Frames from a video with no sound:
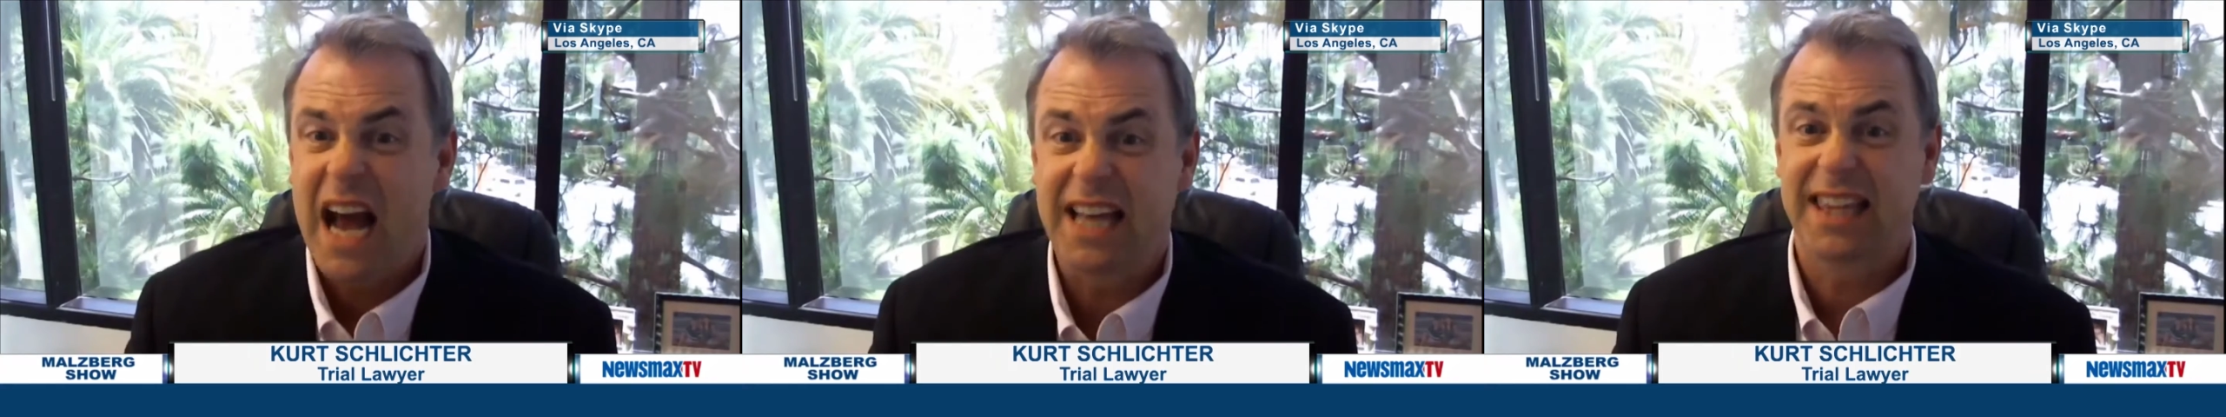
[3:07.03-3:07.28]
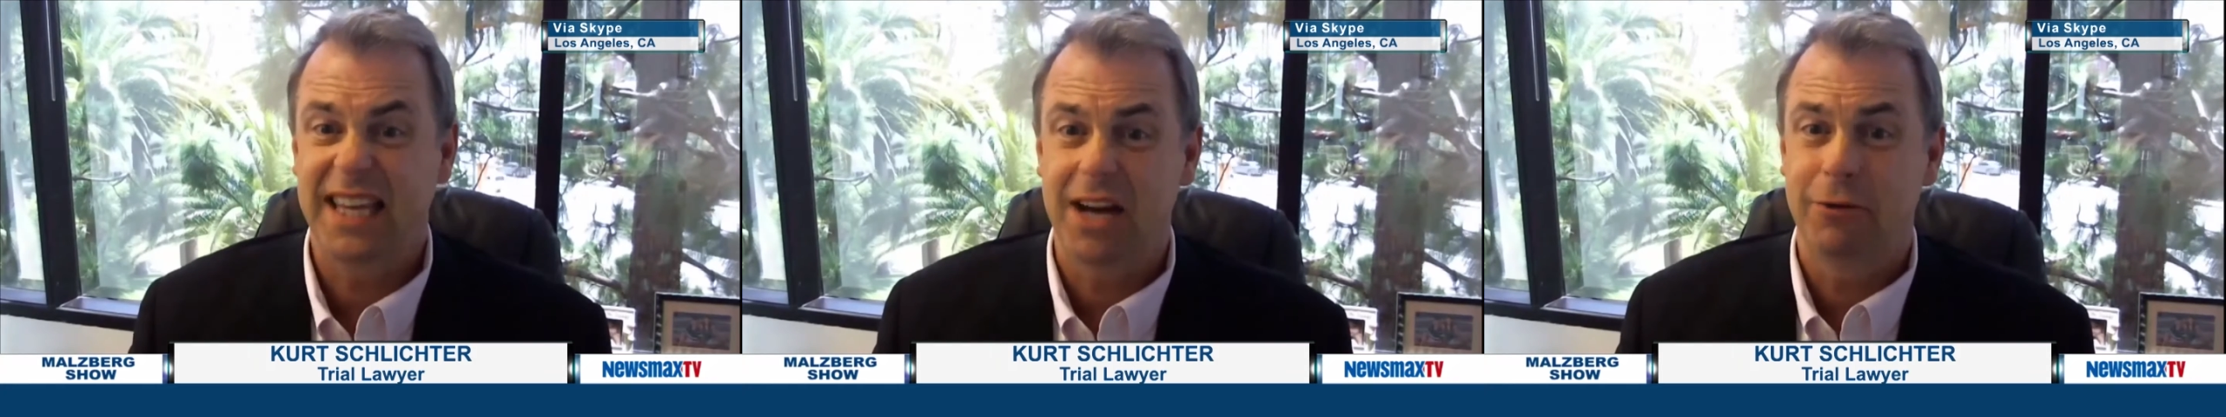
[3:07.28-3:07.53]

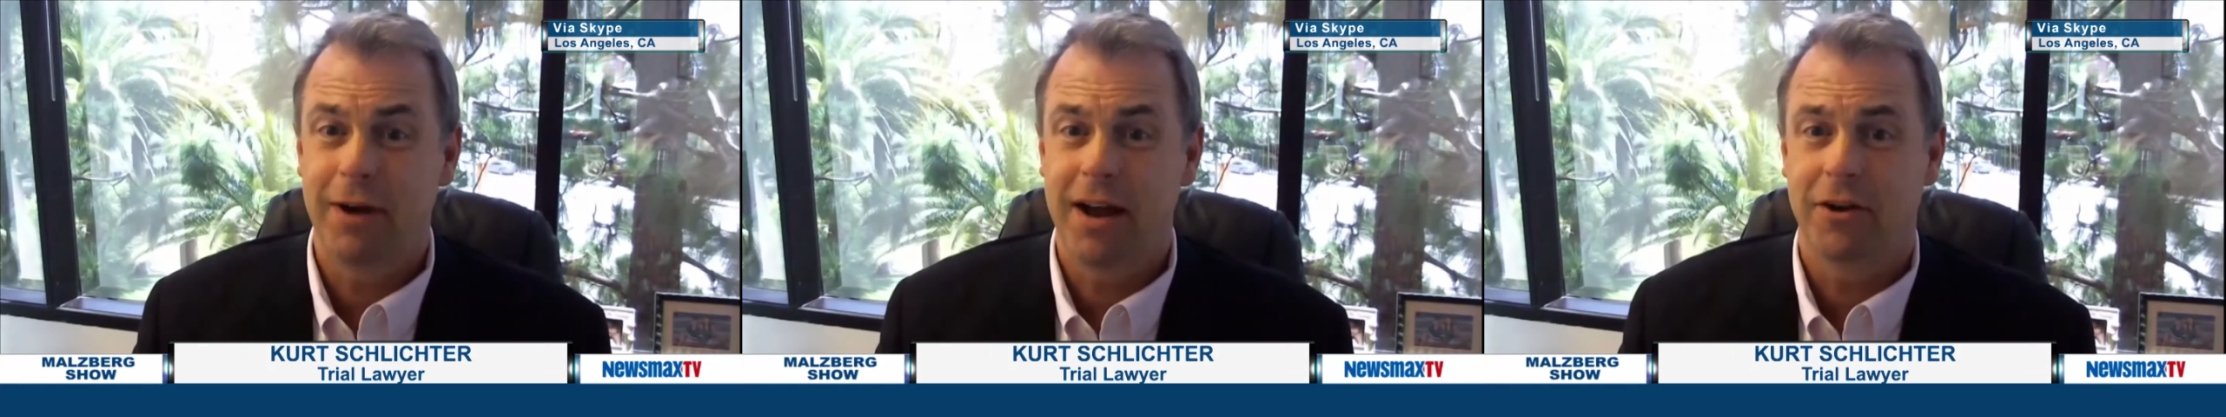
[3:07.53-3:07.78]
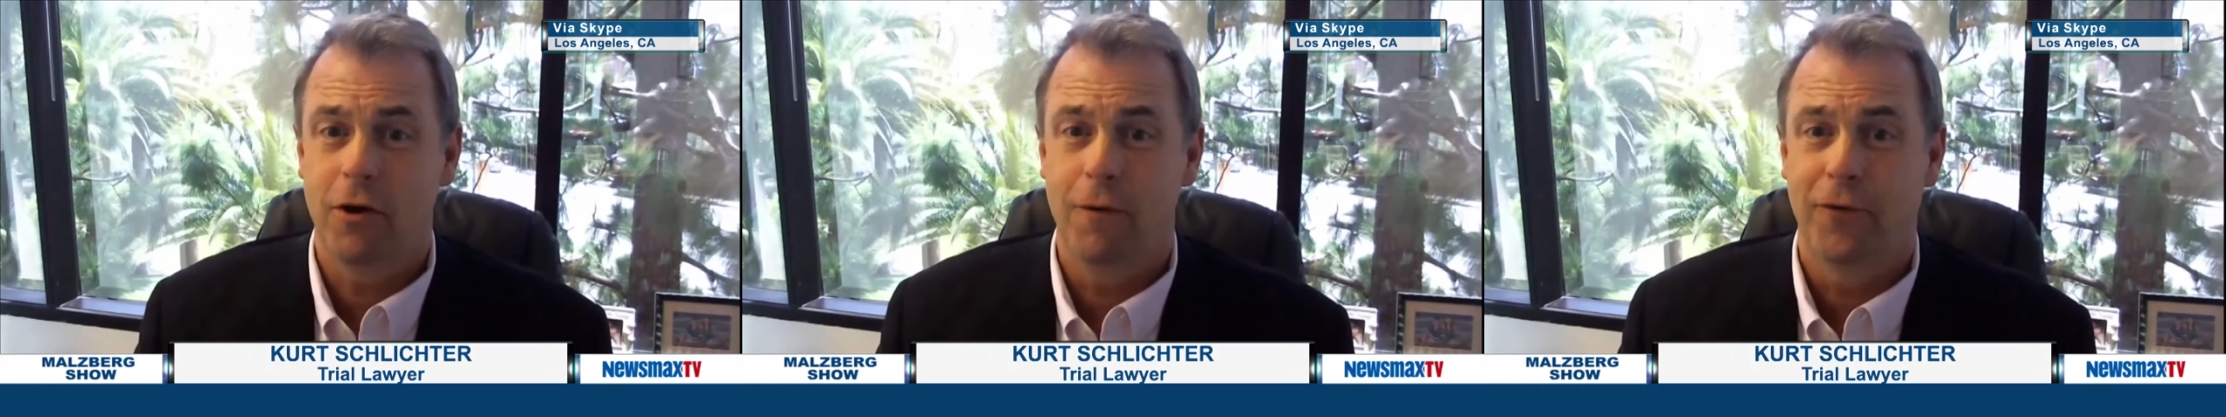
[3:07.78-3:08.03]
I think I'd
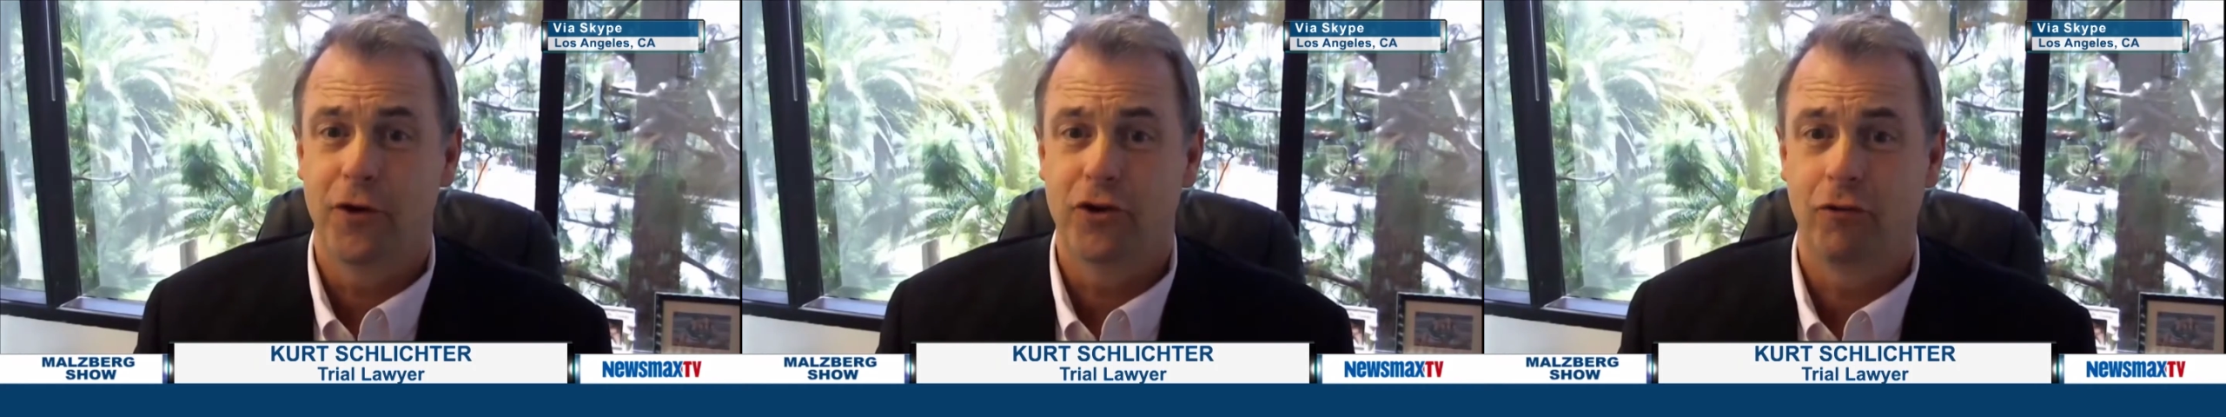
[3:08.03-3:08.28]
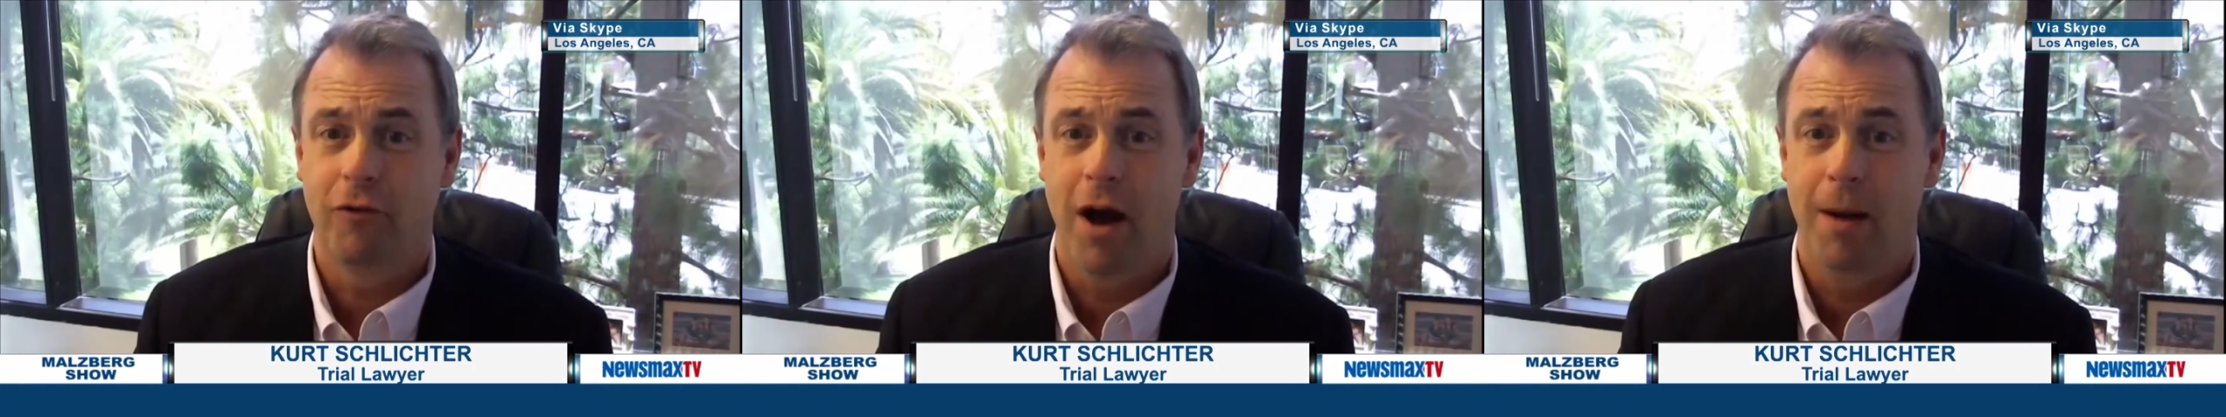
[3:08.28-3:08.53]
rather go for
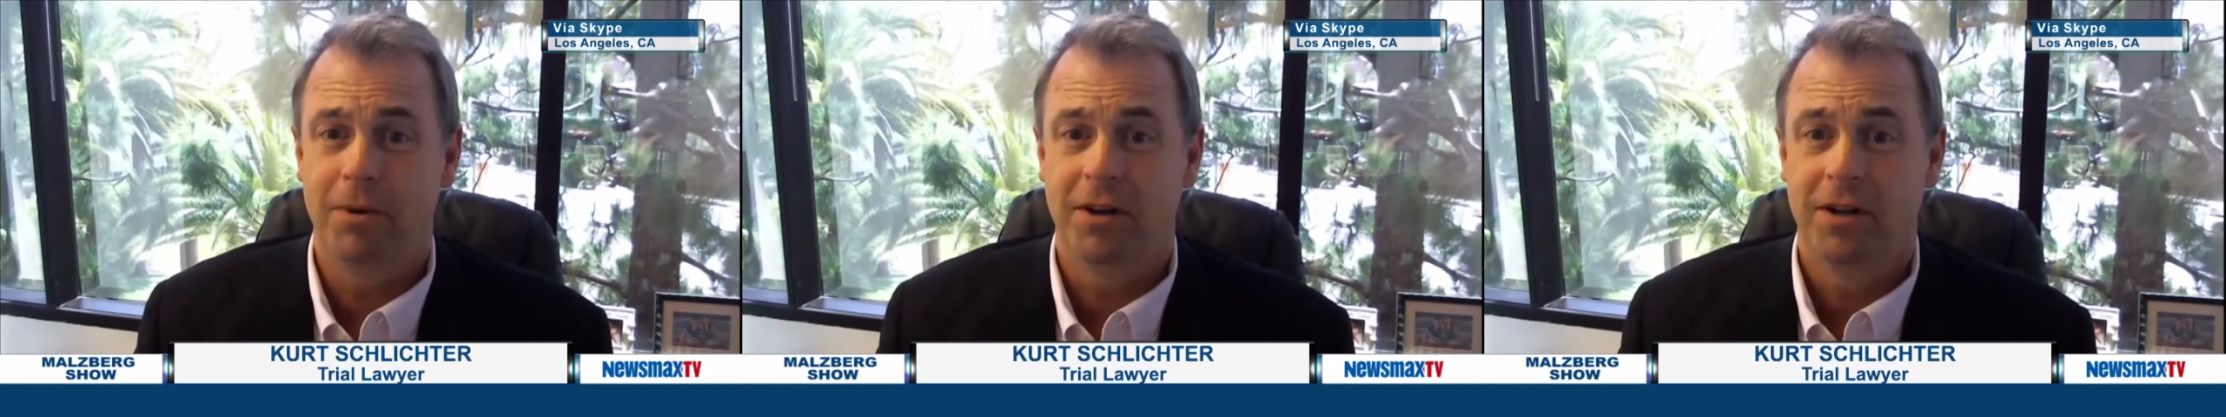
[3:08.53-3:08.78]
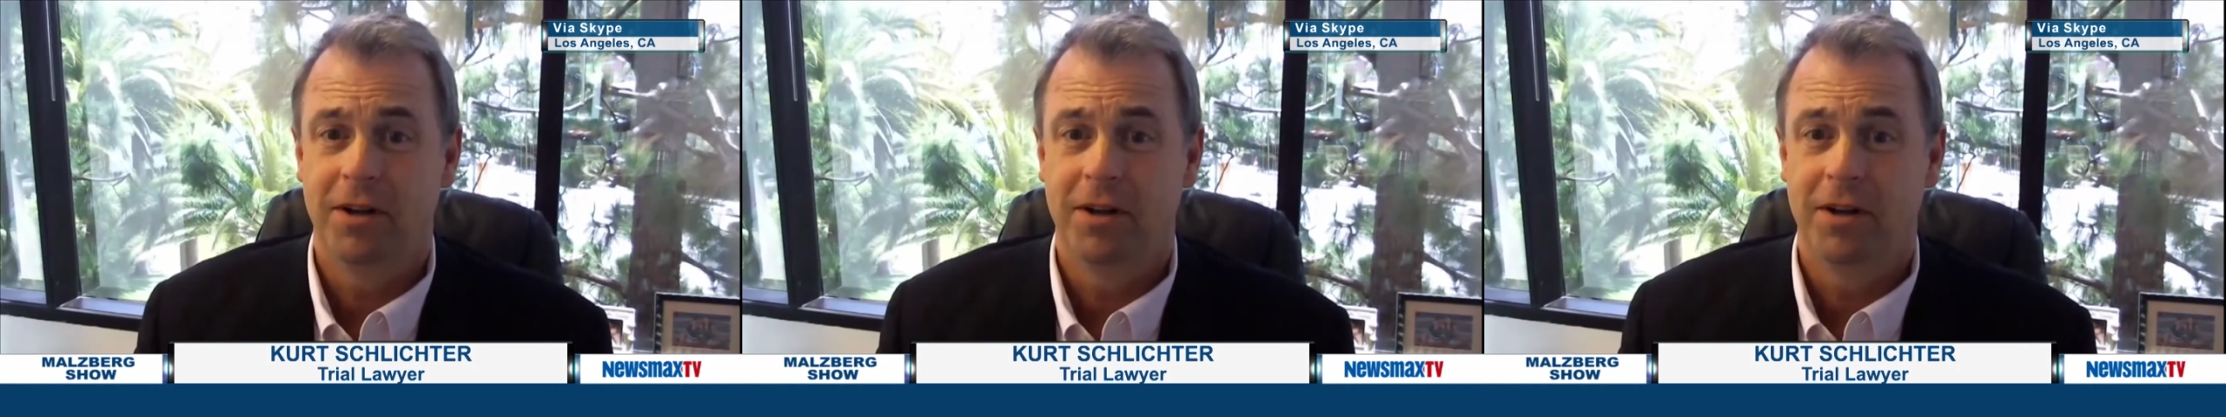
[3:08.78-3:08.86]
Trump.